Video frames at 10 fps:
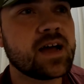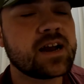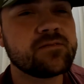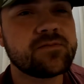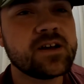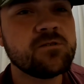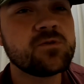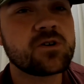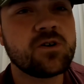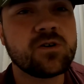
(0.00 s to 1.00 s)
it
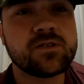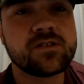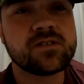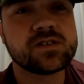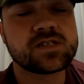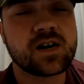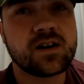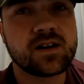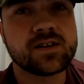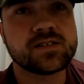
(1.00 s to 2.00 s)
failed on
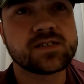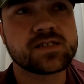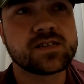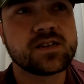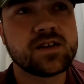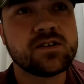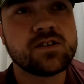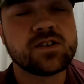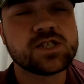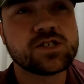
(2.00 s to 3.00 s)
tyres.
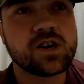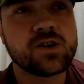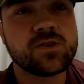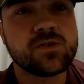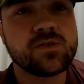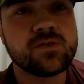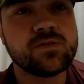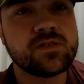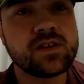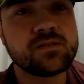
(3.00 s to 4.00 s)
So
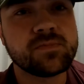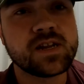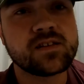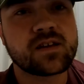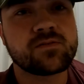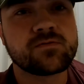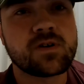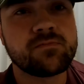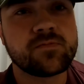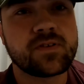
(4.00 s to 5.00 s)
these Minis have
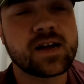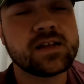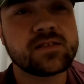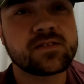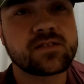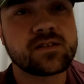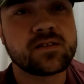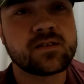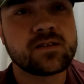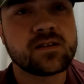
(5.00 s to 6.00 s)
run flats,
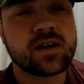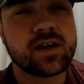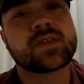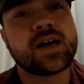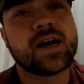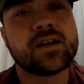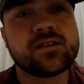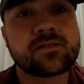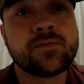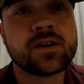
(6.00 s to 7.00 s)
and
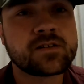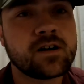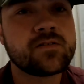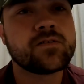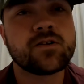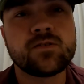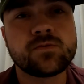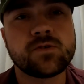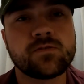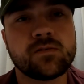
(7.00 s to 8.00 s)
it's the first car I've ever owned
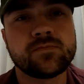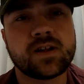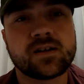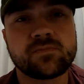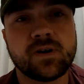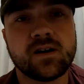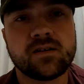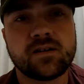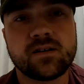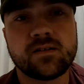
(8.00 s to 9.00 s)
with run flats, but
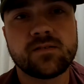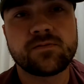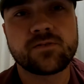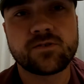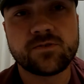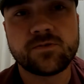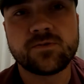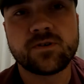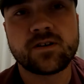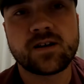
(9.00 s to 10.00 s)

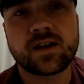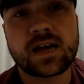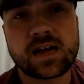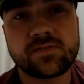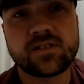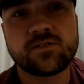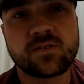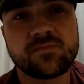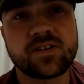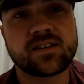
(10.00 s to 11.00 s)
through having these
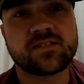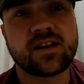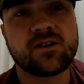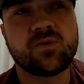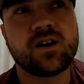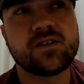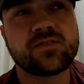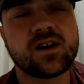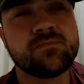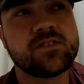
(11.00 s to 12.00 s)
run flats now, I've
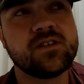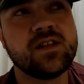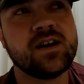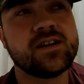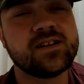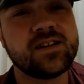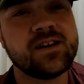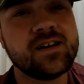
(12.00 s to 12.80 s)
come to learn